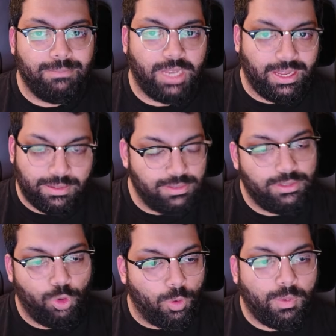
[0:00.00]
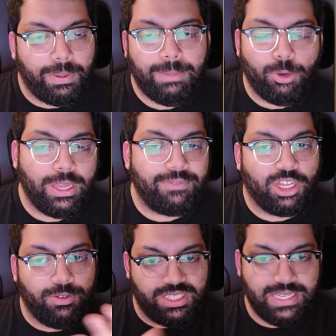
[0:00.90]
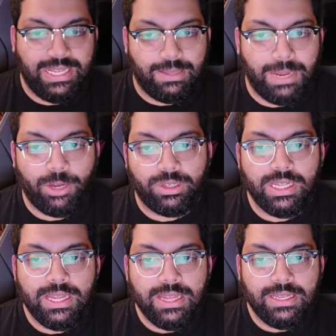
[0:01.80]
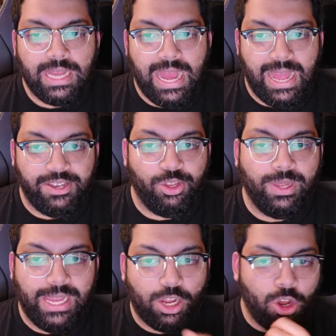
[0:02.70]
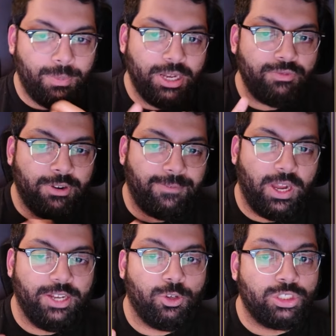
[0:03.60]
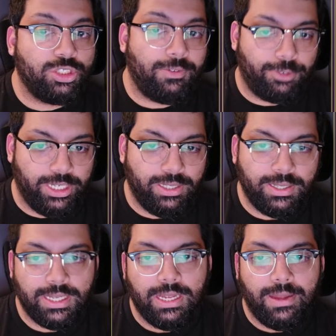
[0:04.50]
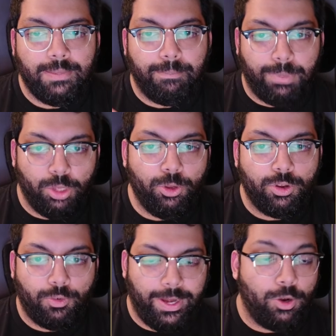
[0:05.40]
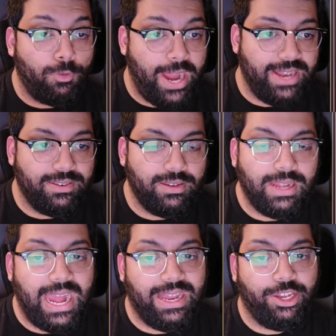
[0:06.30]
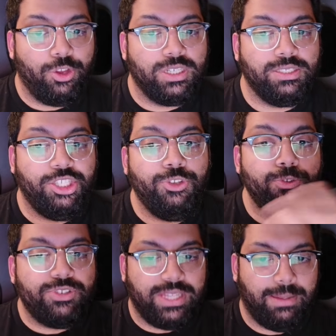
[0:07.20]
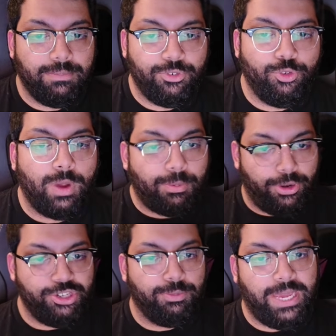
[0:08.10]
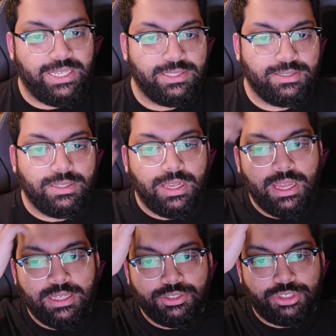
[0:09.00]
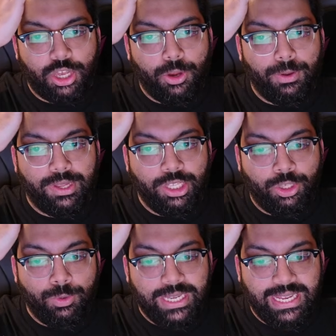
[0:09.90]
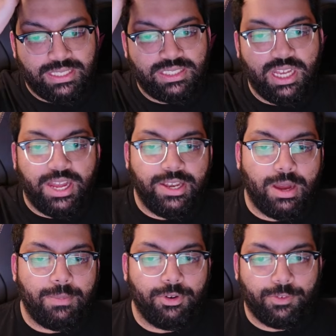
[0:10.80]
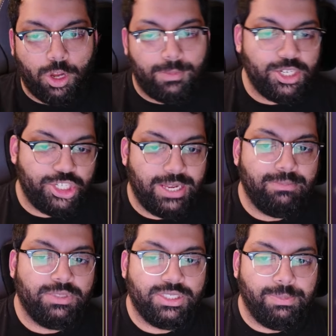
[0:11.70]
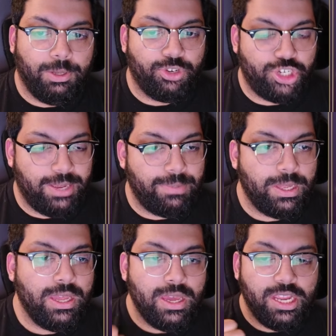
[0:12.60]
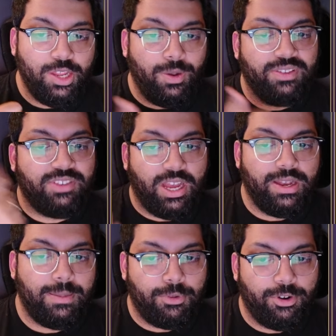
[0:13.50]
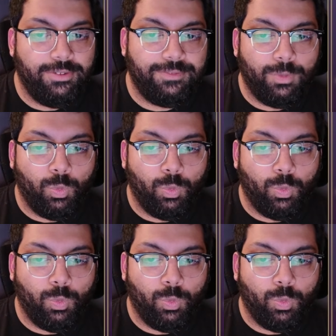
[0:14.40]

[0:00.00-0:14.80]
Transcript: like normal people. You have to go seek them out, and you can get common, refined, or sovereign, blue, green, or red, and then you can use them to upgrade your base. So you need a certain number of common gems to build a ship. You need a certain number of